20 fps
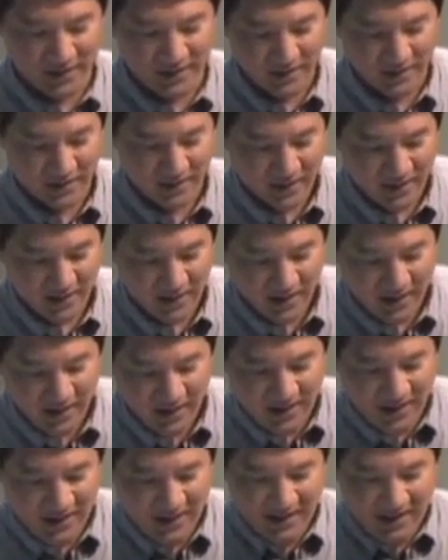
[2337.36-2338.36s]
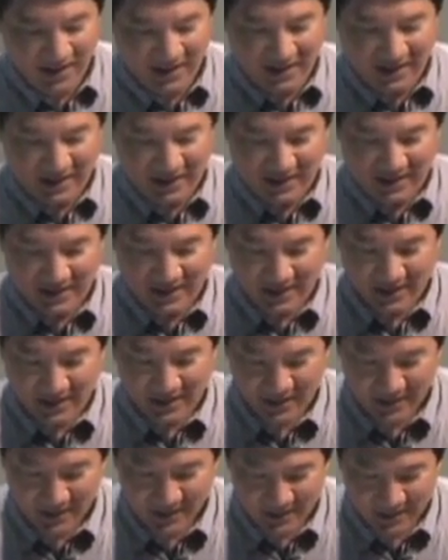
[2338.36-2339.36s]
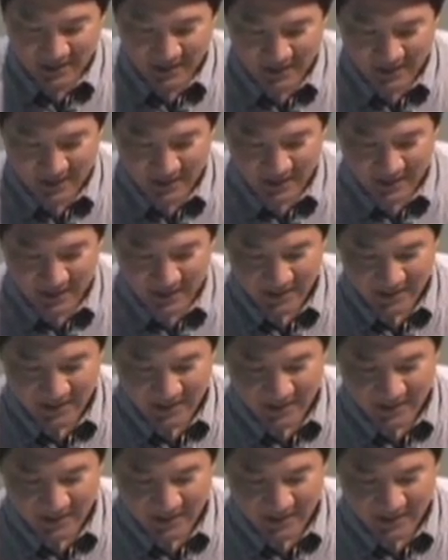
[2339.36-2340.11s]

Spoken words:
[no speech]